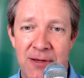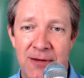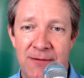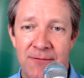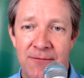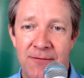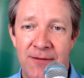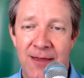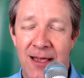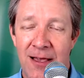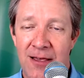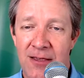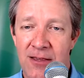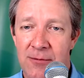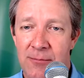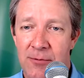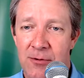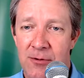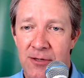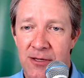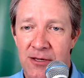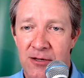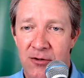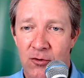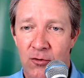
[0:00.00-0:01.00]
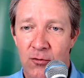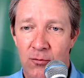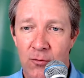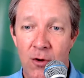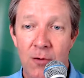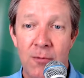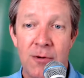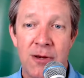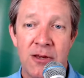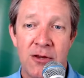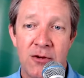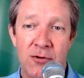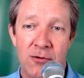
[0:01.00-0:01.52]
valuable in
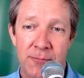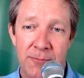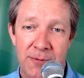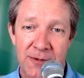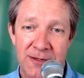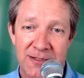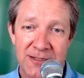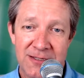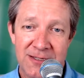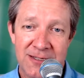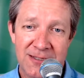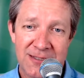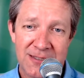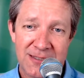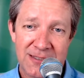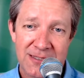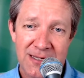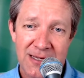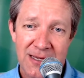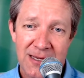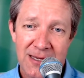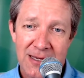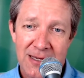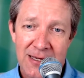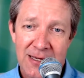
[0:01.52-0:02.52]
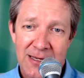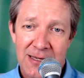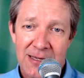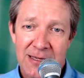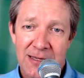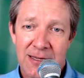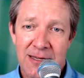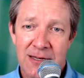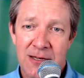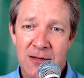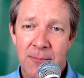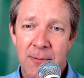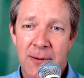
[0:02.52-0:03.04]
growing your business,
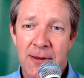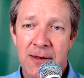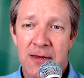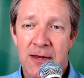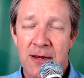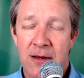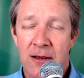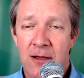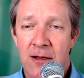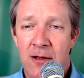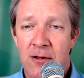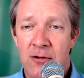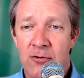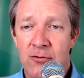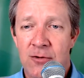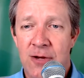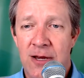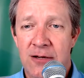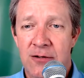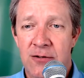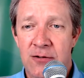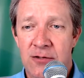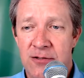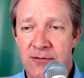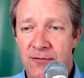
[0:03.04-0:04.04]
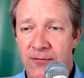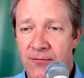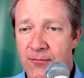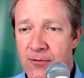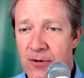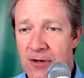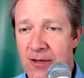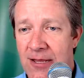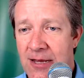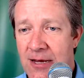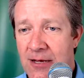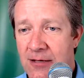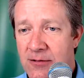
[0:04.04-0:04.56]
independent contractors and
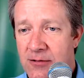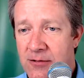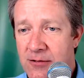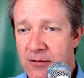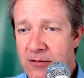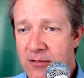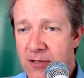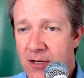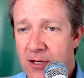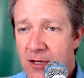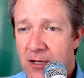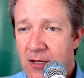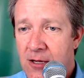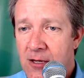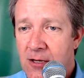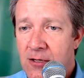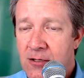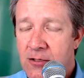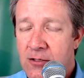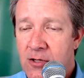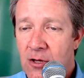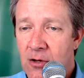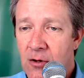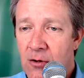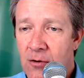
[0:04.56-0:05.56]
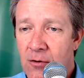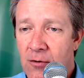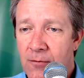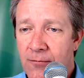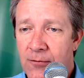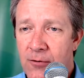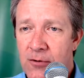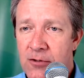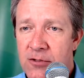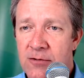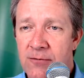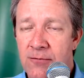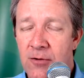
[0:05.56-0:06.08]
freelancers? So
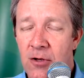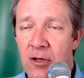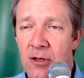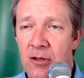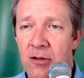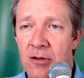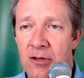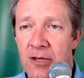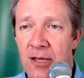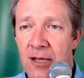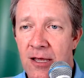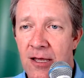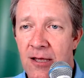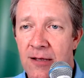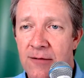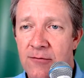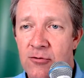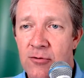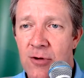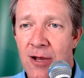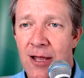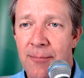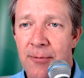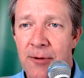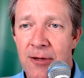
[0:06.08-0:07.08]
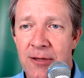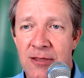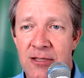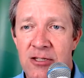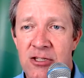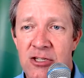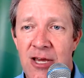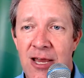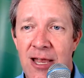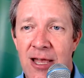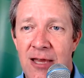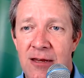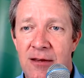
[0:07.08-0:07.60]
first of all, drop in the
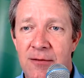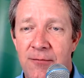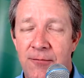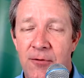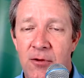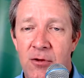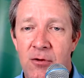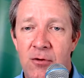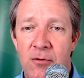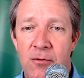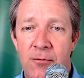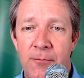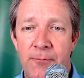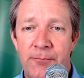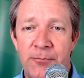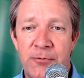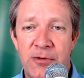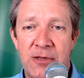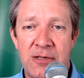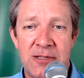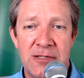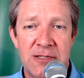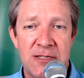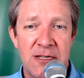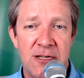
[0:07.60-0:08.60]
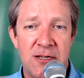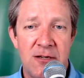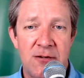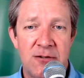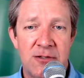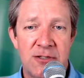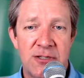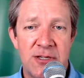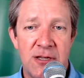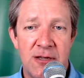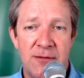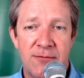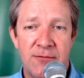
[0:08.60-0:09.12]
chat if you consider
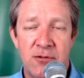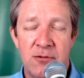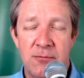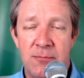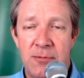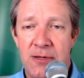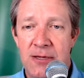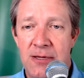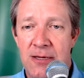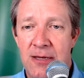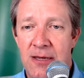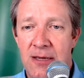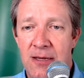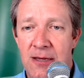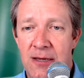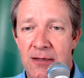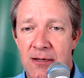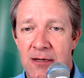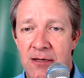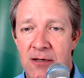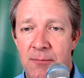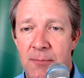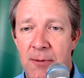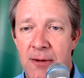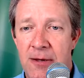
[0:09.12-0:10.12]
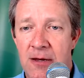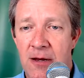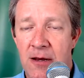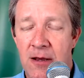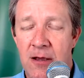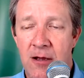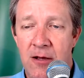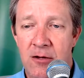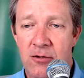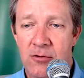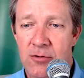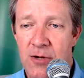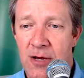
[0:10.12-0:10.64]
yourself to be an independent
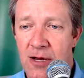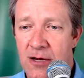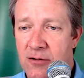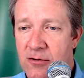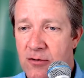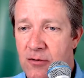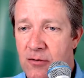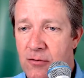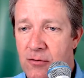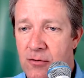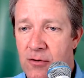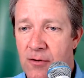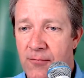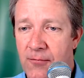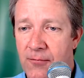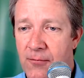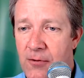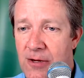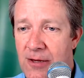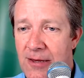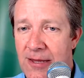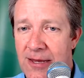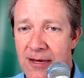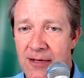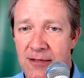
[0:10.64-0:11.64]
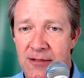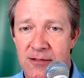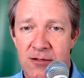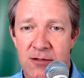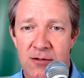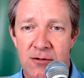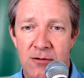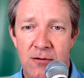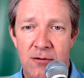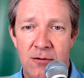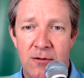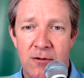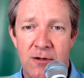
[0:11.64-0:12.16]
contractor or a freelancer,
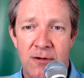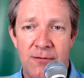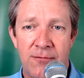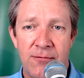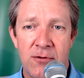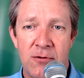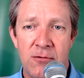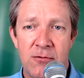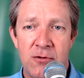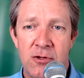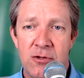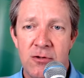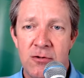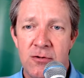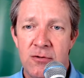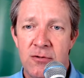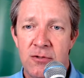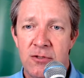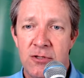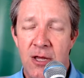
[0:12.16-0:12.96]
or if you use